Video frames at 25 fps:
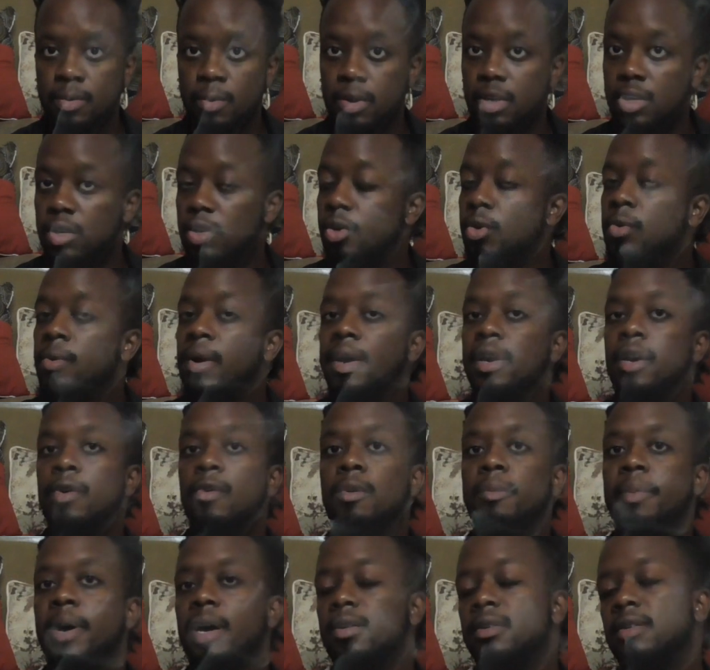What do I
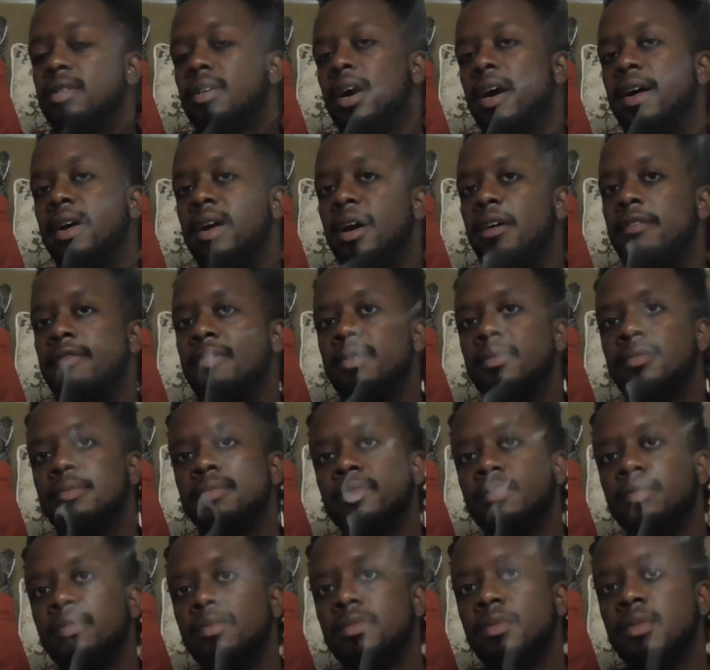know about
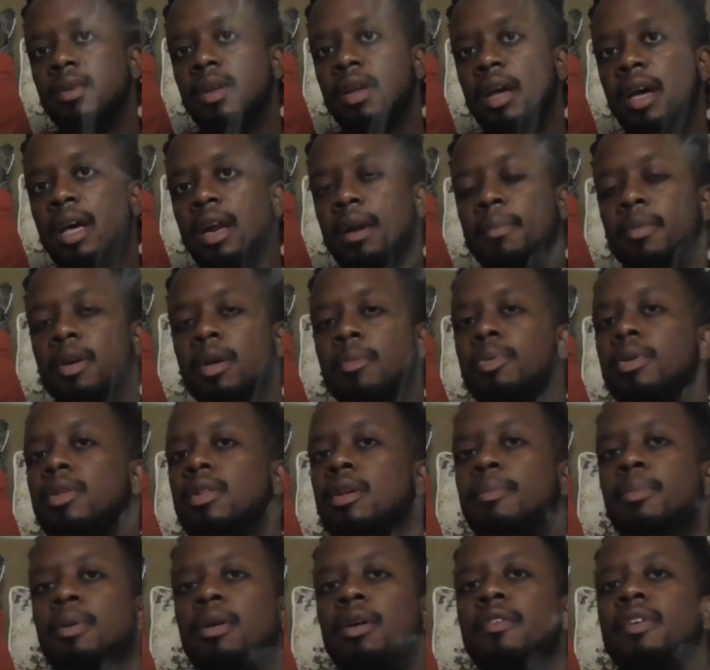skydiving? And I'm going to
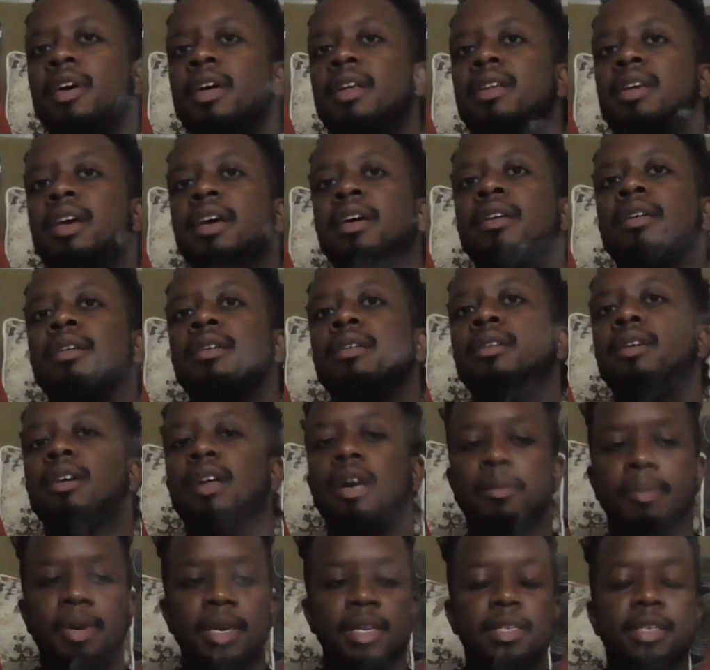pull up all that data,
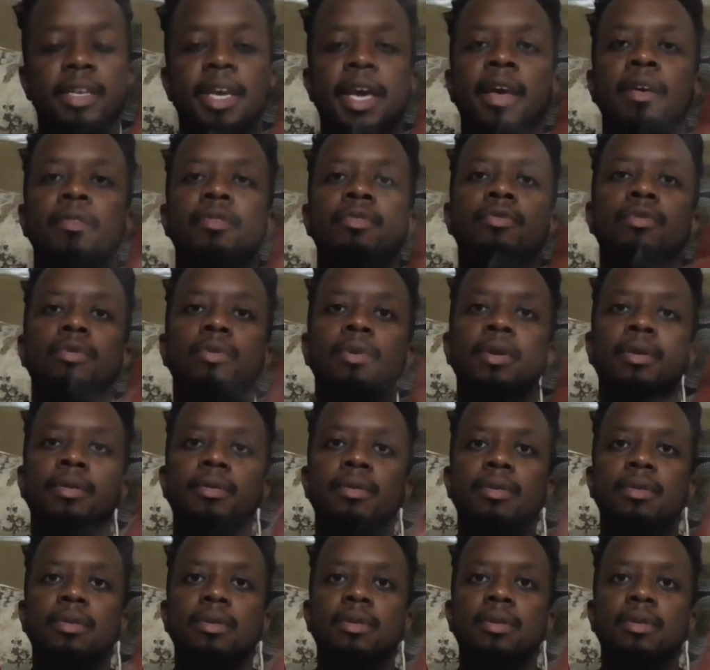and I'm going to scan through it.